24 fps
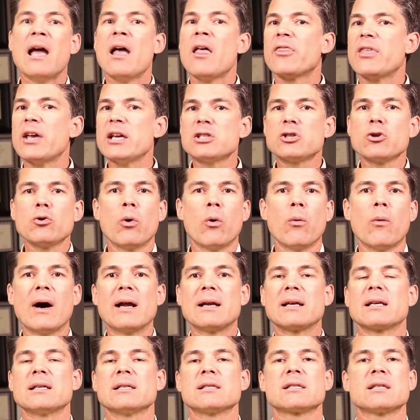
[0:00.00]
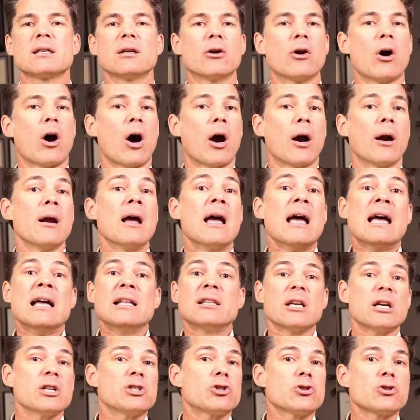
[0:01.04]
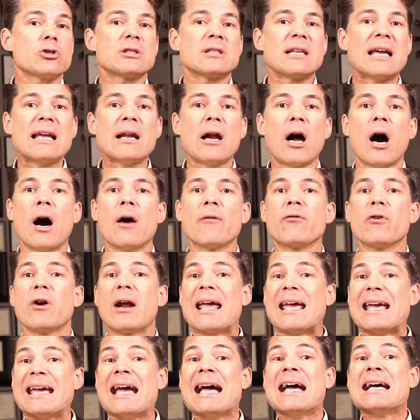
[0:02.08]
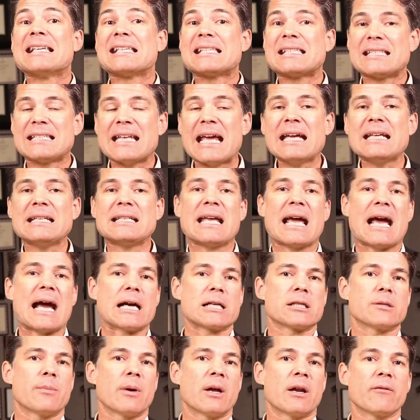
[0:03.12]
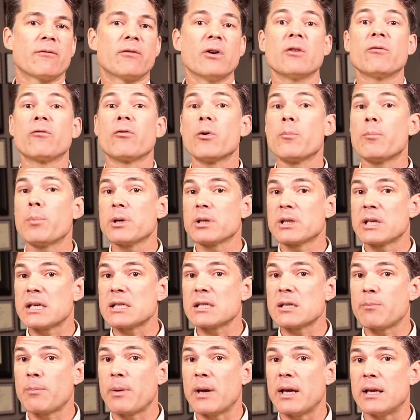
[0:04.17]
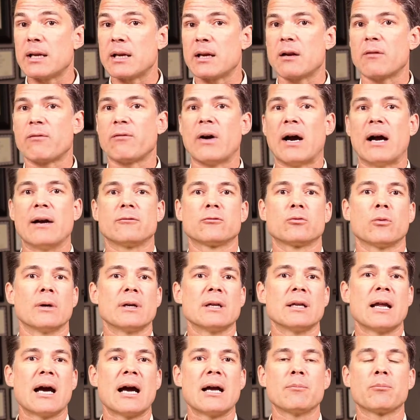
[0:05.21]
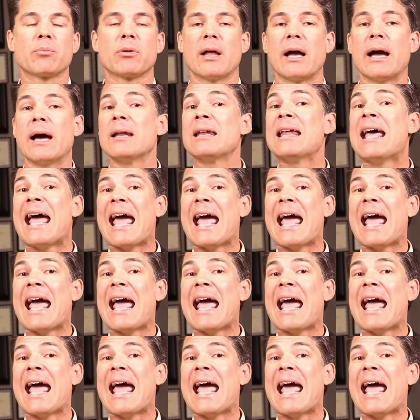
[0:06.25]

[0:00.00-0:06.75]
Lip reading: Things you will want to consider are, does your state offer a state tax benefit for participating in a 529 plan?